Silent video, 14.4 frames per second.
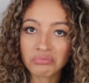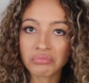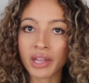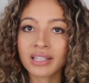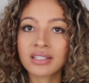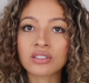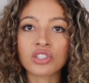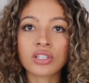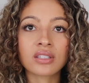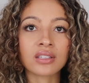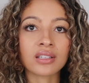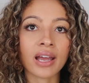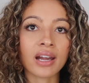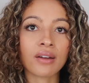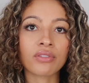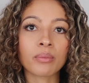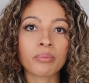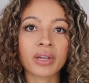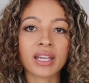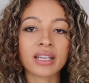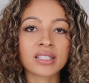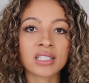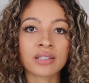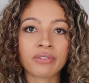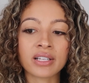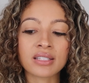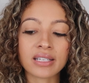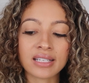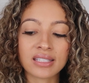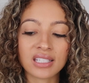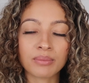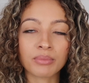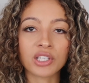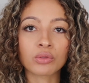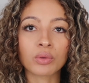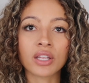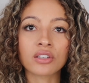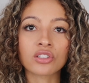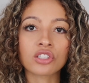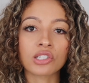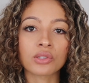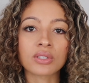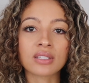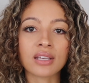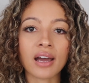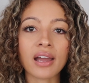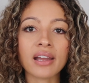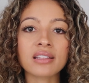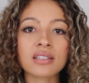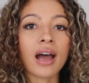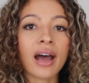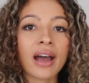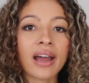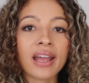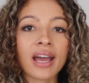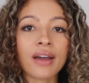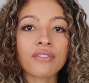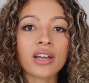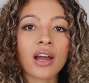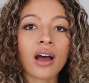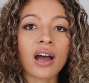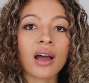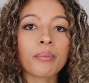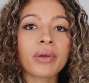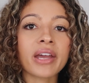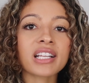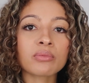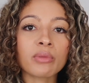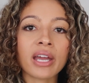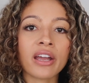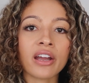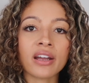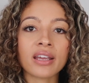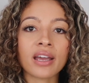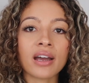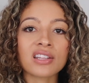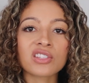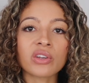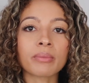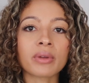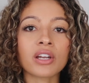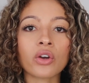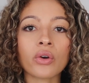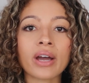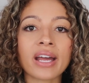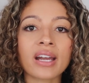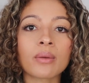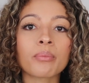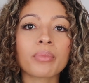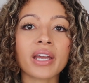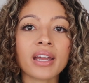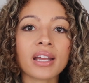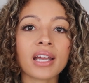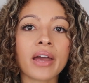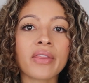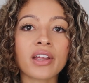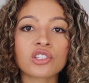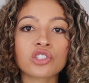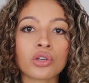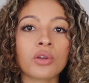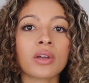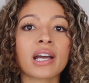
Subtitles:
that's just kind of the biggest difference I see between the two sides. I have not picked my hair yet, so I'm gonna go ahead and pick and then show you